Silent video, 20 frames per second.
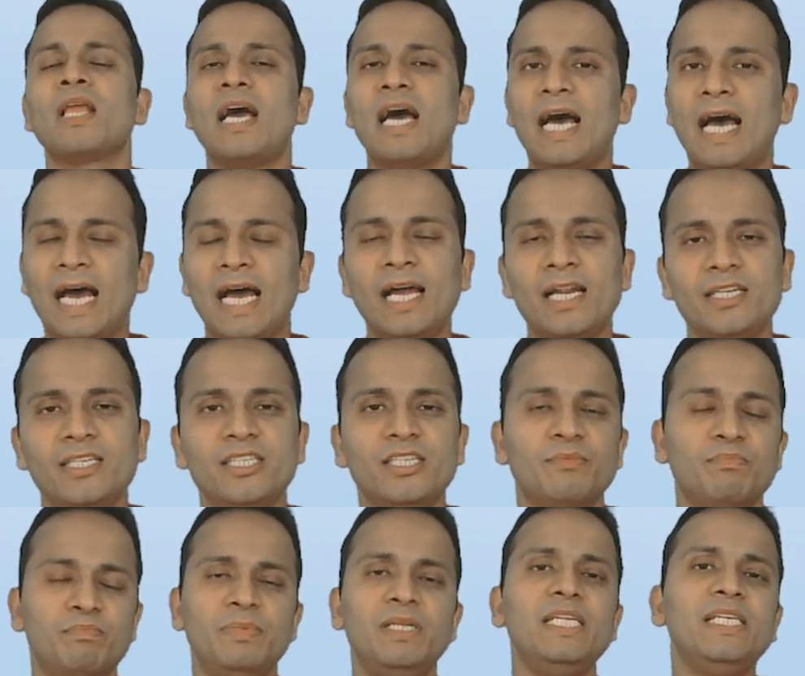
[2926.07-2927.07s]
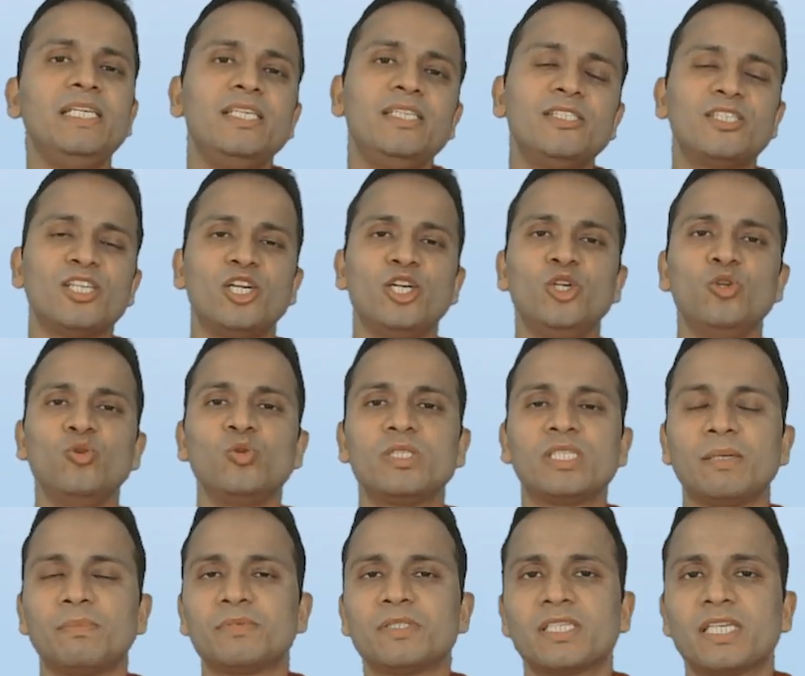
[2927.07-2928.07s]
And please do
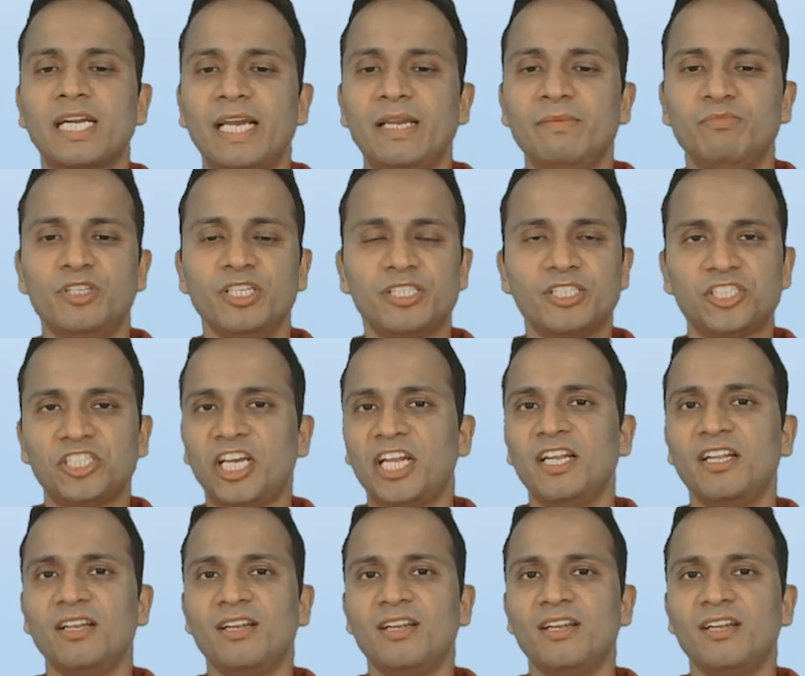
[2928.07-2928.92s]
subscribe this channel.